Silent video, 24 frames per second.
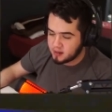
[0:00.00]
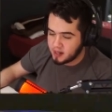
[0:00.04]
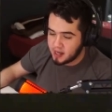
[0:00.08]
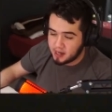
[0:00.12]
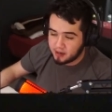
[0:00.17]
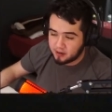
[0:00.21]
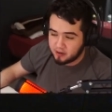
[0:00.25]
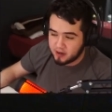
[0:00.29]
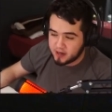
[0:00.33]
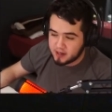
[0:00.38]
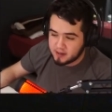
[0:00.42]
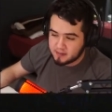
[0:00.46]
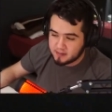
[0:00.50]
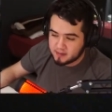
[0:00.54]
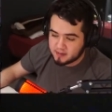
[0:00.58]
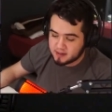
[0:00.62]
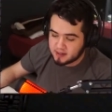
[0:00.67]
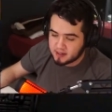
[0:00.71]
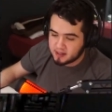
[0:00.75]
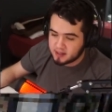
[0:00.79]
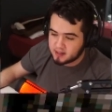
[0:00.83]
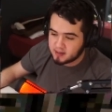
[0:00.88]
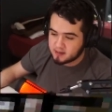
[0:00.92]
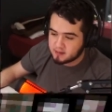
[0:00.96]
acronyms
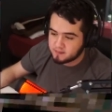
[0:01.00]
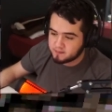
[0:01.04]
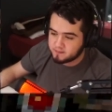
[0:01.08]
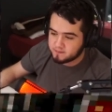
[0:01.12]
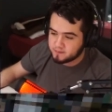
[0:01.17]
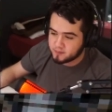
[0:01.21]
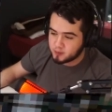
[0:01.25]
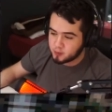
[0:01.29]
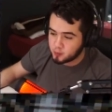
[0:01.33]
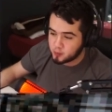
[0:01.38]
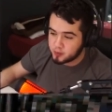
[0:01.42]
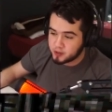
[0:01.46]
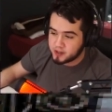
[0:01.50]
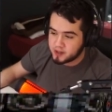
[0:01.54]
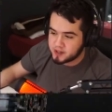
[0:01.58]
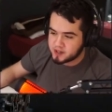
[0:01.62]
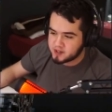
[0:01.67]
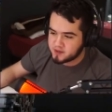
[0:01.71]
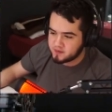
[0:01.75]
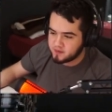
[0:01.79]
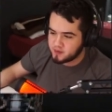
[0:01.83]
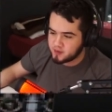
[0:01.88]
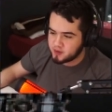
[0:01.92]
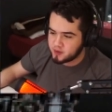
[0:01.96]
and
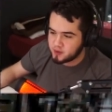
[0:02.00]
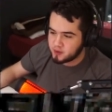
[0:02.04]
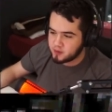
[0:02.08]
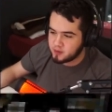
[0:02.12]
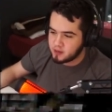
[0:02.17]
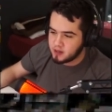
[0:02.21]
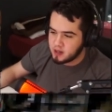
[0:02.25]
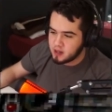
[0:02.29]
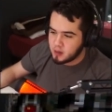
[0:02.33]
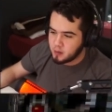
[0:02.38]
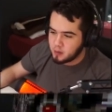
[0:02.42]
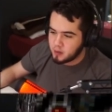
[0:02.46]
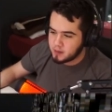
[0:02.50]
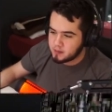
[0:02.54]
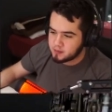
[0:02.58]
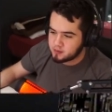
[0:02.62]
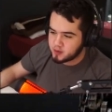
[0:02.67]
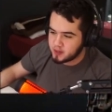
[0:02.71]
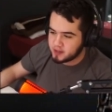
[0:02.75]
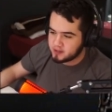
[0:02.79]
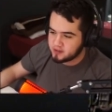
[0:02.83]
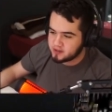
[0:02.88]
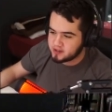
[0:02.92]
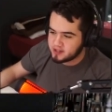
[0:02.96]
words for what I'm
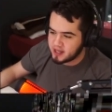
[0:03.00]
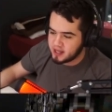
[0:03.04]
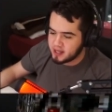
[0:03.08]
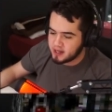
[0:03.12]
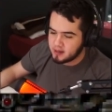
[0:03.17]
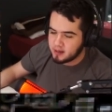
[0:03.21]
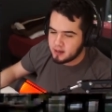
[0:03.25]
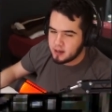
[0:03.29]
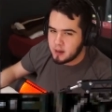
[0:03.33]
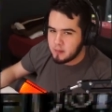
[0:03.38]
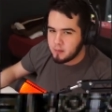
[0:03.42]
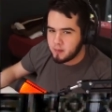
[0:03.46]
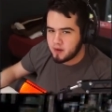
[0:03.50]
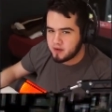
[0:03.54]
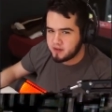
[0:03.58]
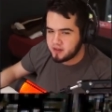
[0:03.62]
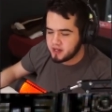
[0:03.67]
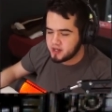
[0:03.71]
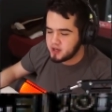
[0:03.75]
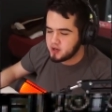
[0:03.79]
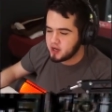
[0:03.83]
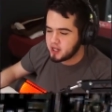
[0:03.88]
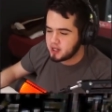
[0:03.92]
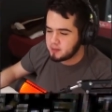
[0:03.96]
trying to say, but I
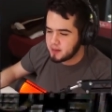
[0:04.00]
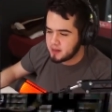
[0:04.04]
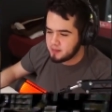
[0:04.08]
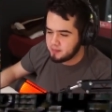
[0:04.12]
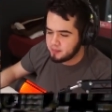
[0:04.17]
think you get my